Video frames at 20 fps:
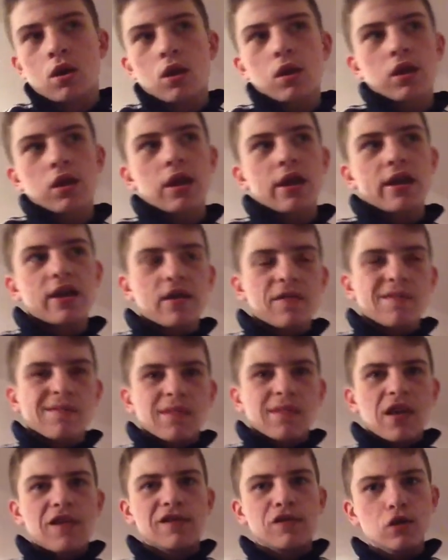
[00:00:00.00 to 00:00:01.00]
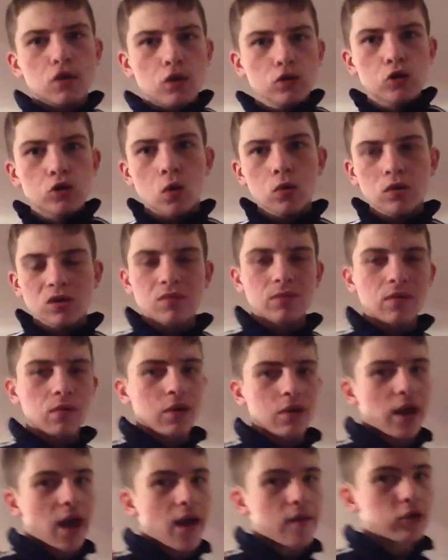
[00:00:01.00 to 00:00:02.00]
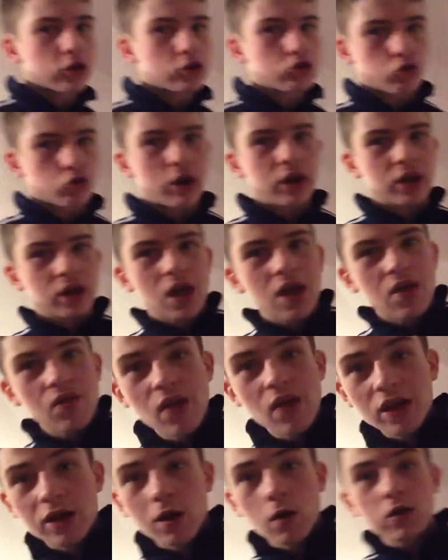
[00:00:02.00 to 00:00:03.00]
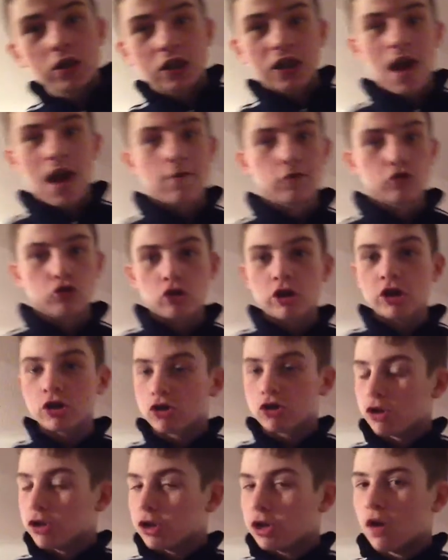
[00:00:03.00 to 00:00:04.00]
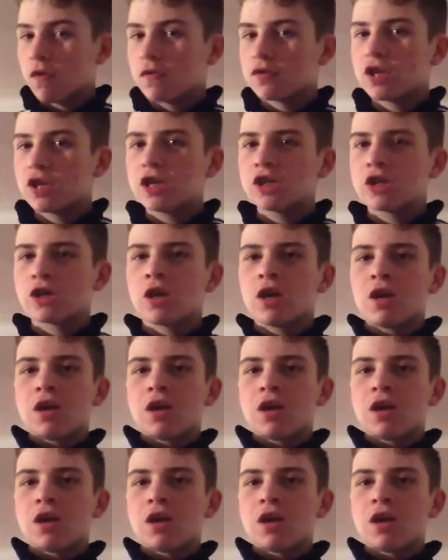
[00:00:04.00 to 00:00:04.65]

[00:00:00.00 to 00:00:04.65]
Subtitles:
Like, if you go talk to somebody while they're having a drink, they're going to have a drink during the conversation,